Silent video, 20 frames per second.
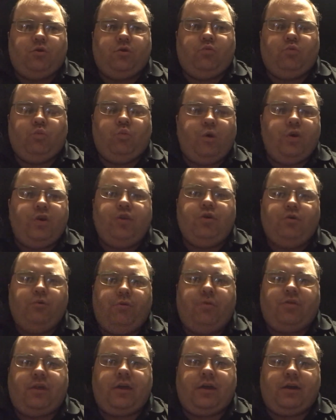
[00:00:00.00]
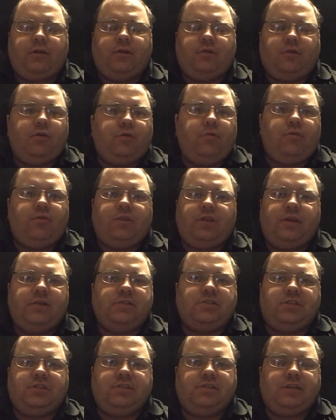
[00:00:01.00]
What do you think? Do you think
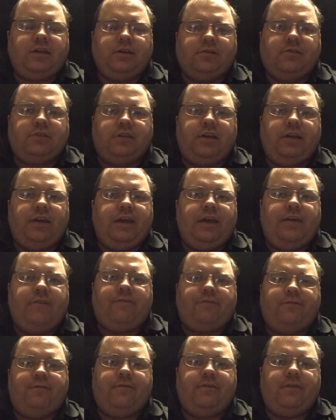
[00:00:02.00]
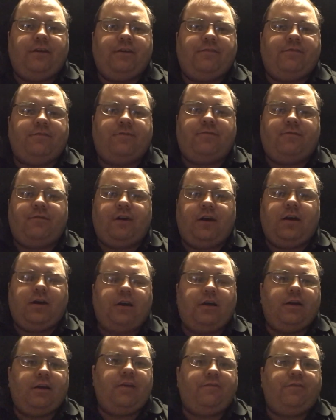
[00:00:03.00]
she's guilty? If
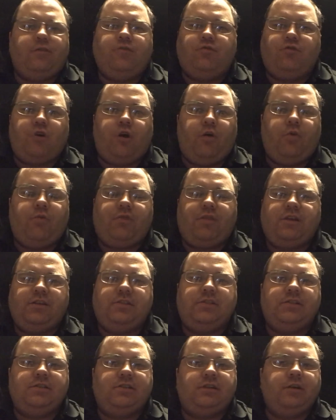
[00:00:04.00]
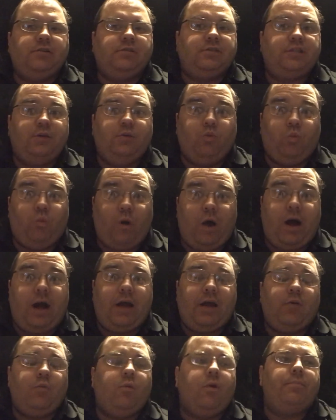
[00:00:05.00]
you don't think she's guilty,
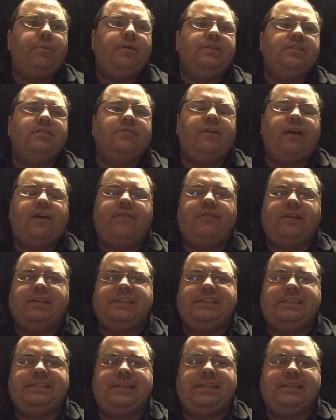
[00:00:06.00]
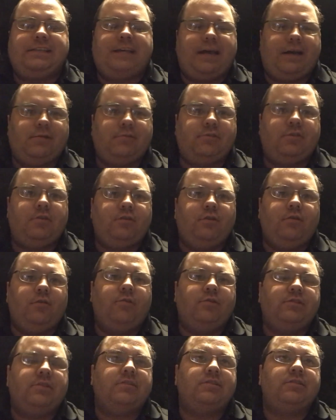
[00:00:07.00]
why? What piece of evidence sticks out to
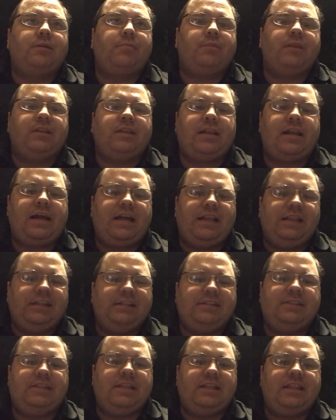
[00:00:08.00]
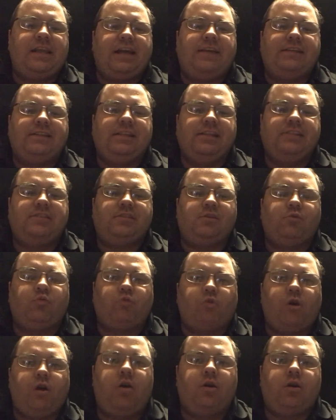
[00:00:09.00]
you? Is this something that I listed
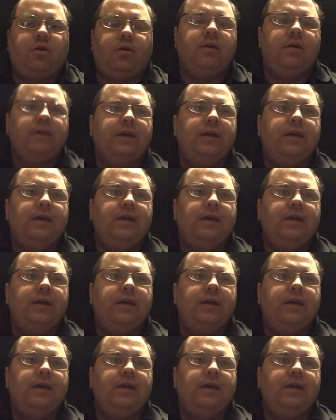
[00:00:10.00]
wrong?